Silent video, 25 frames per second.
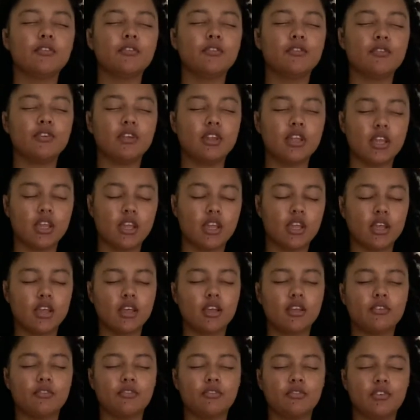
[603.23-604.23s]
freak
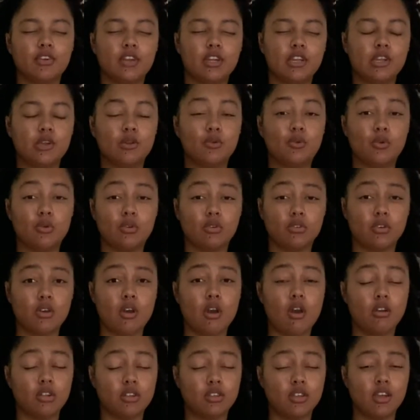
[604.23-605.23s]

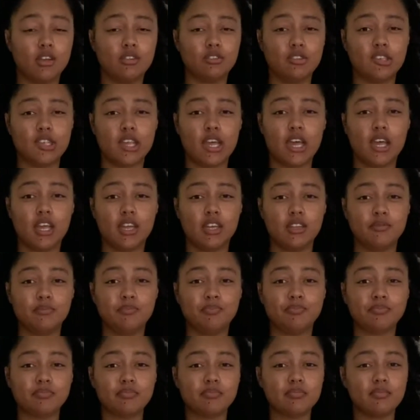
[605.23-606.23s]
hot outside.
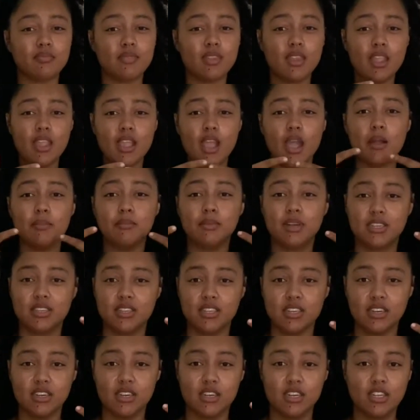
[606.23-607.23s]
I'm
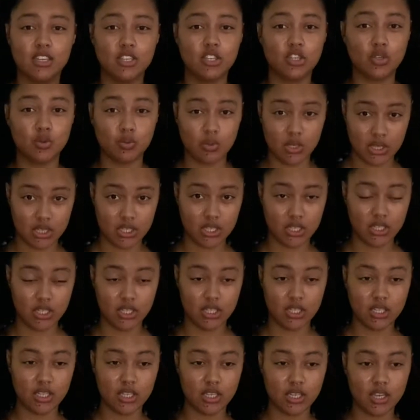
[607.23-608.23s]
literally
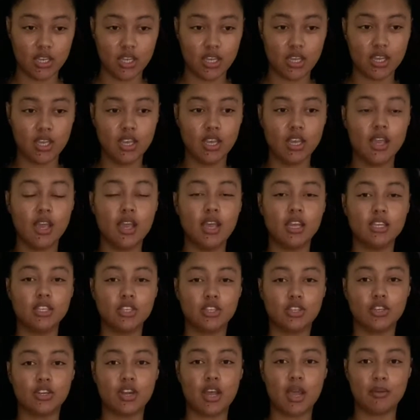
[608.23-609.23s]
sweating.
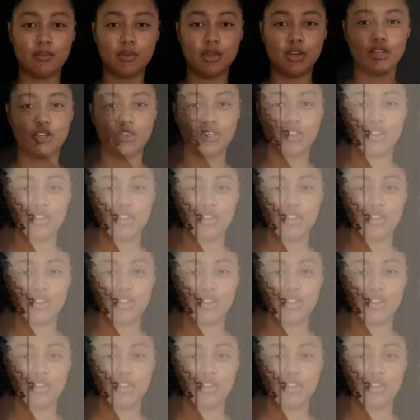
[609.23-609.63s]
So now I'm gonna show.